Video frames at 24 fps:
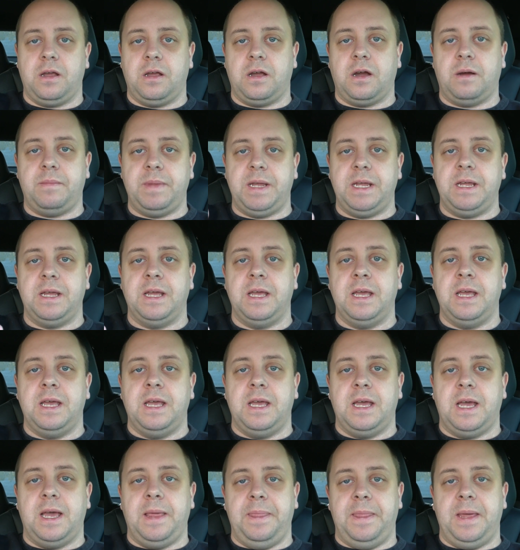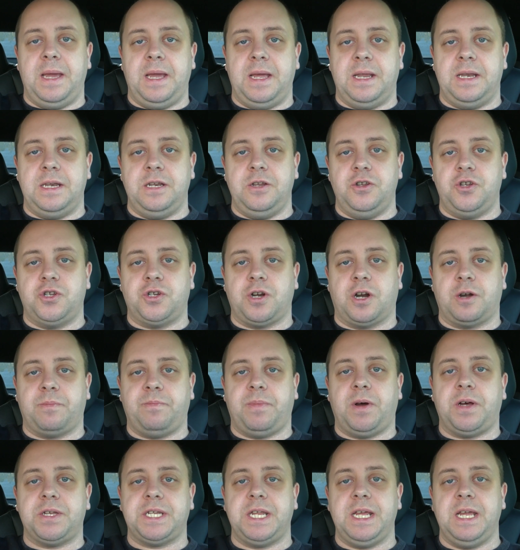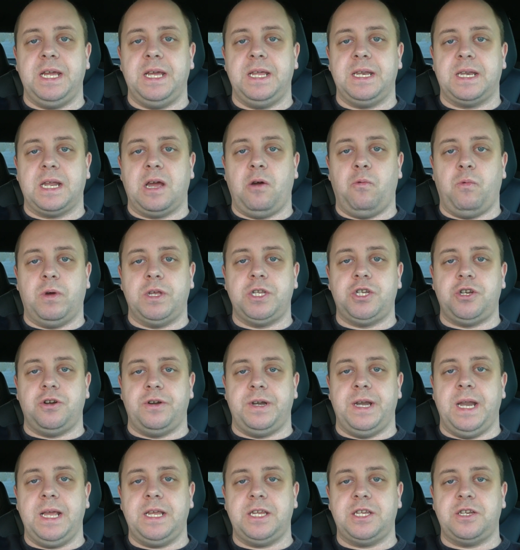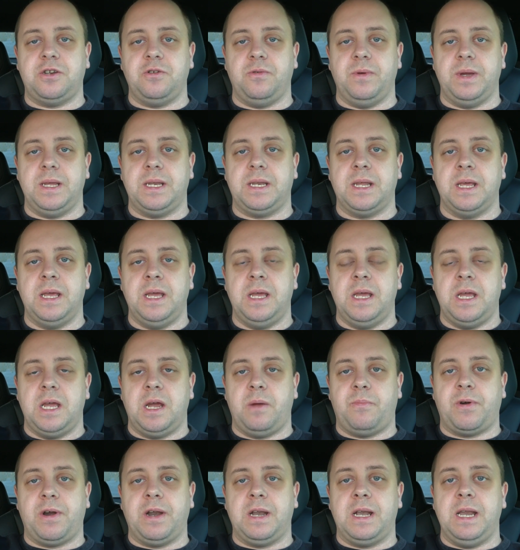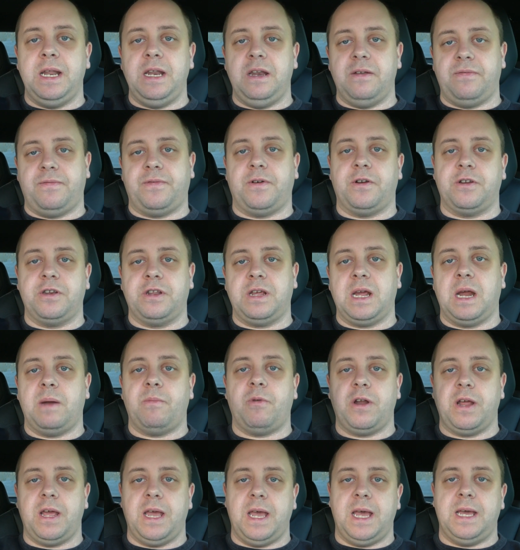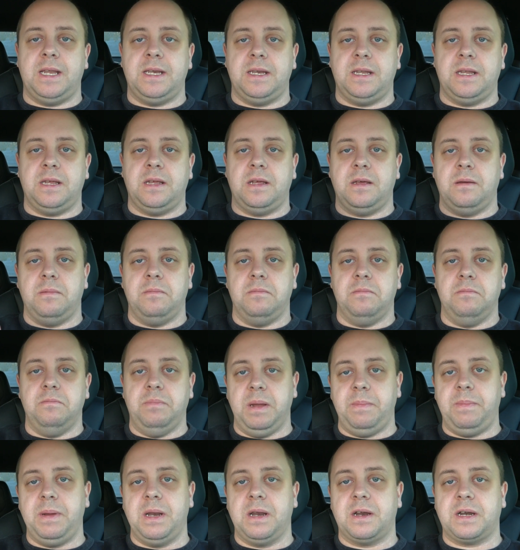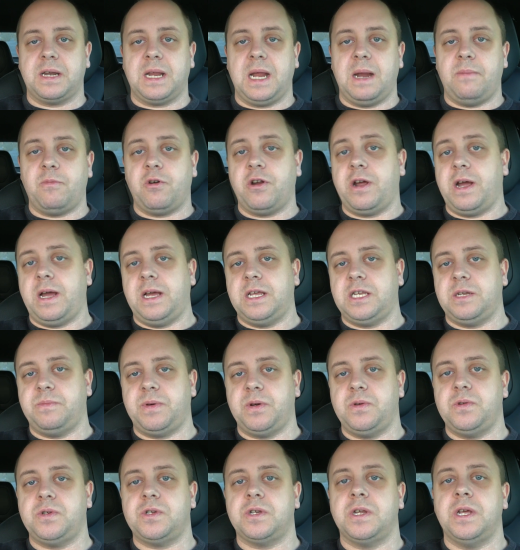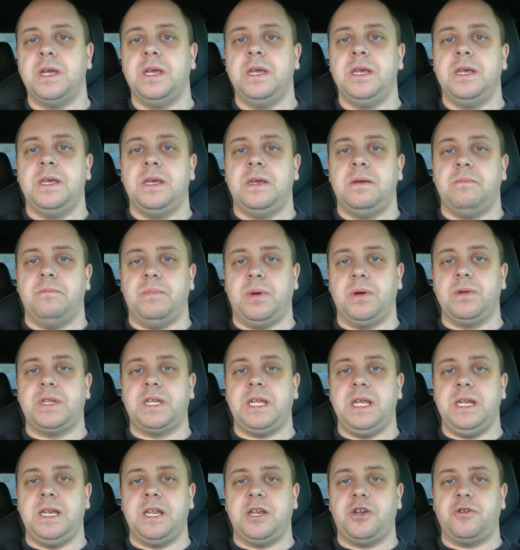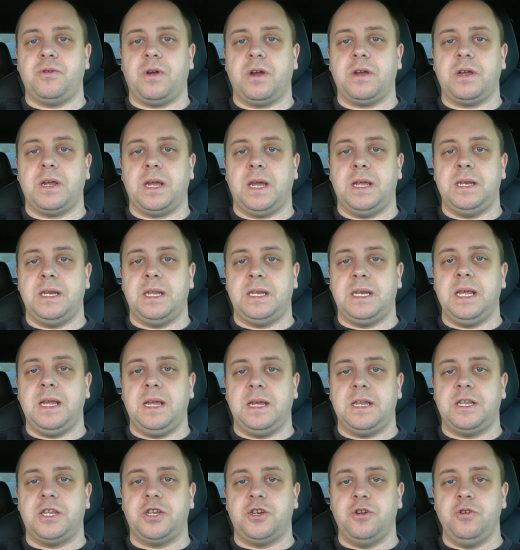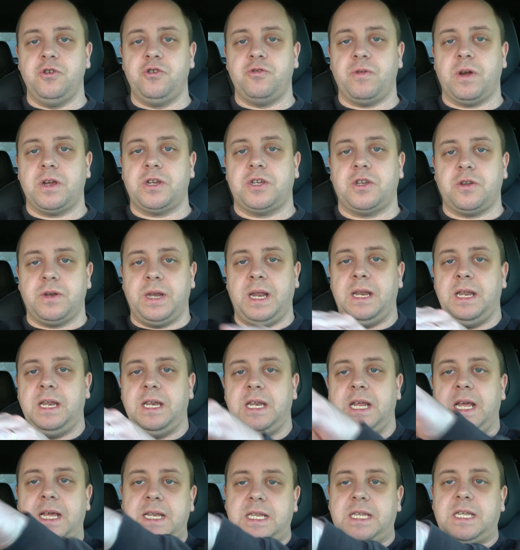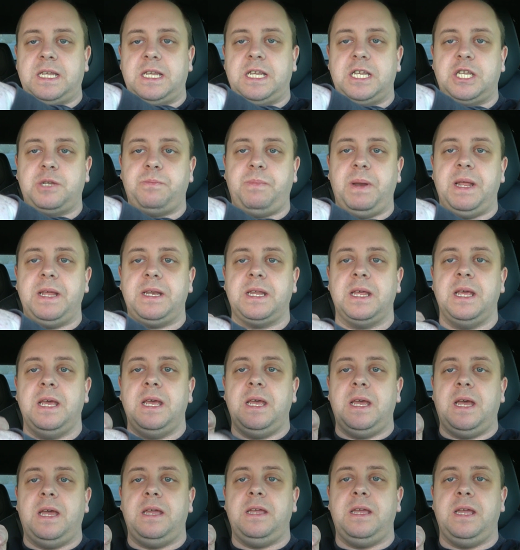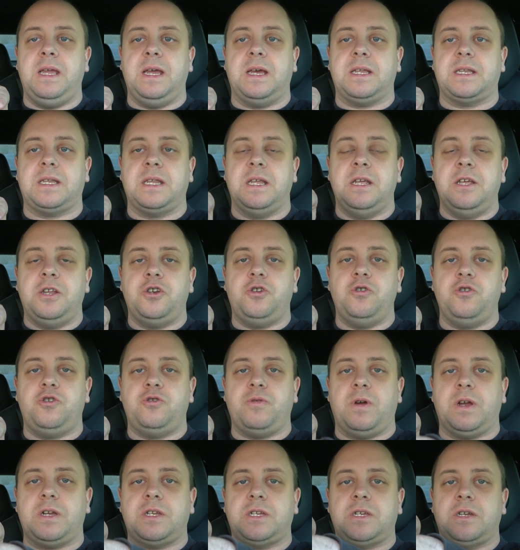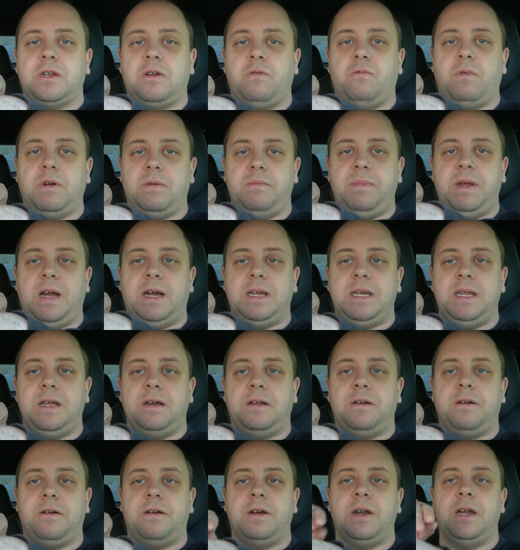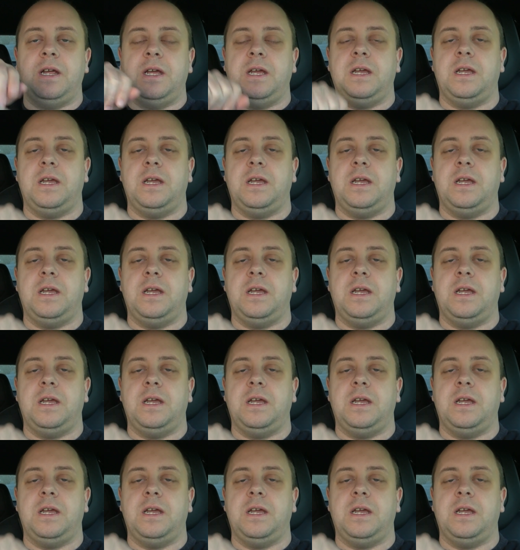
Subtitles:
coming, and then you start passing it, and once you're next to it, apparently the front camera and the B-pillar camera, I suppose, both see the truck and they think it's two trucks, so then it gets split and you got two trucks, one behind the other,